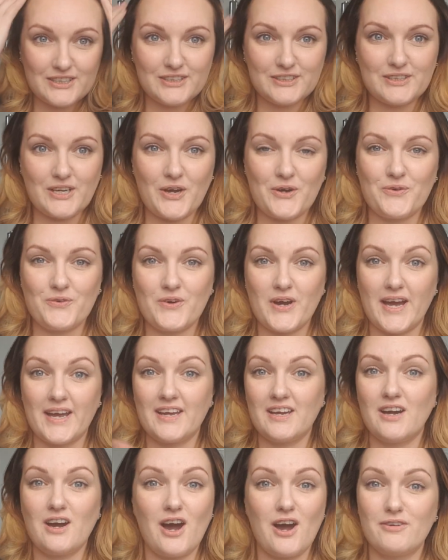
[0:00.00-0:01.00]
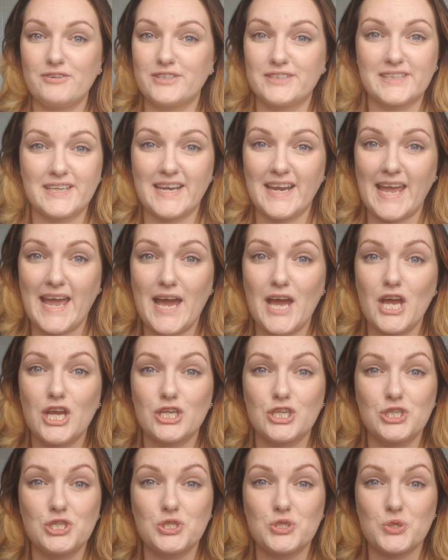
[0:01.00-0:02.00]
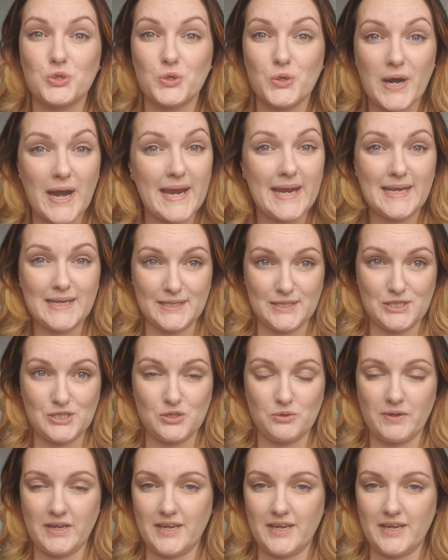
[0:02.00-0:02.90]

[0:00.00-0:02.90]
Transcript: So right, I'm just going to get straight into